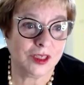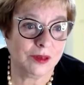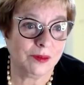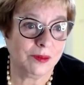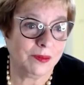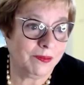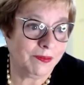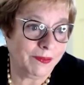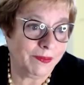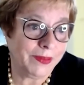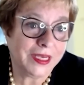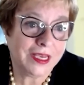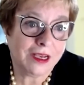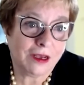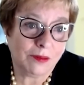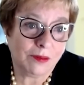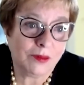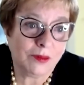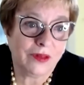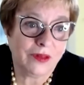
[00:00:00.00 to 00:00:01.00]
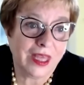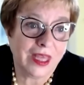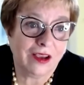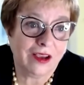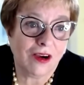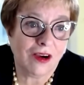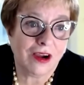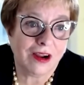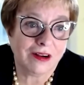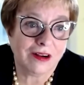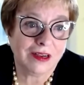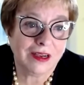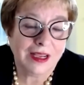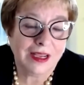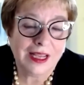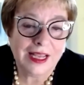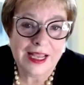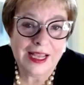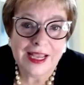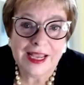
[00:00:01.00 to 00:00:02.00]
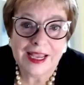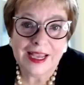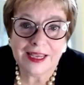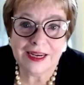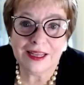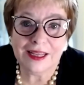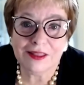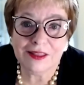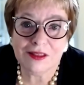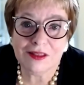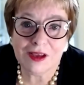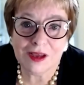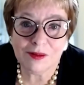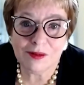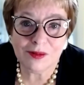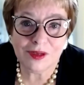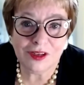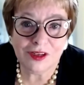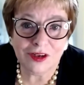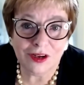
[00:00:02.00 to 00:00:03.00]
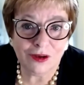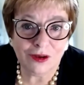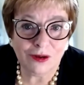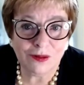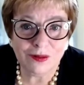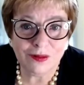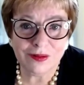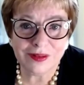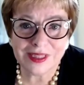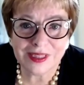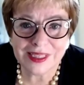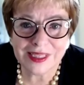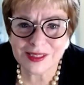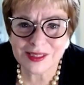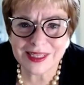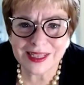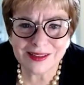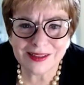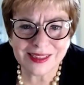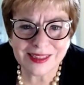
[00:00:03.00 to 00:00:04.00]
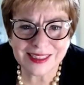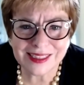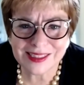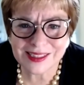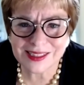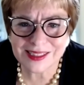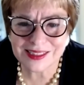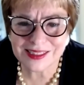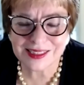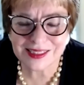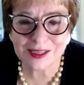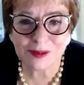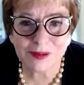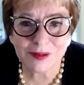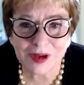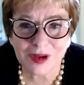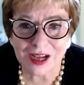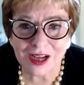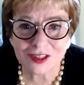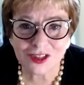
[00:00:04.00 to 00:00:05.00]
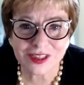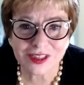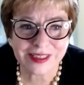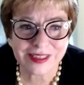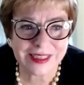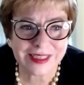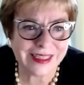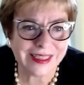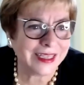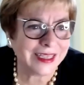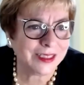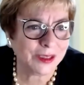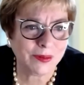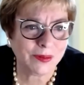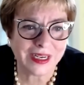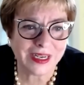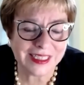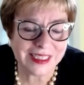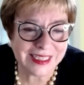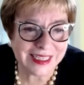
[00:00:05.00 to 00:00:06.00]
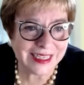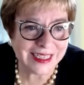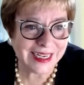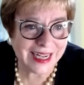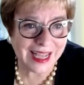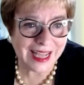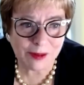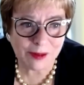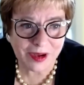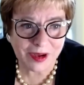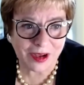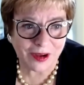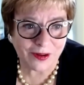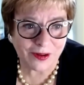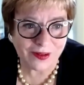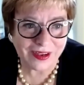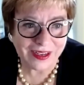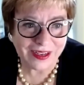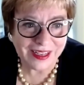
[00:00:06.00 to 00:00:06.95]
to become who they are. And I thought, you know, that's subconsciously, that's what I did at APCO.